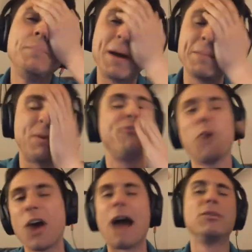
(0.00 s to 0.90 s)
But
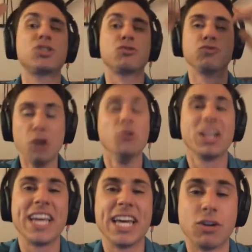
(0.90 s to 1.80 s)
before I was
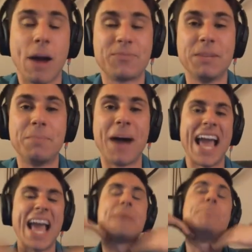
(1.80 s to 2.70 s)
rudely interrupted by a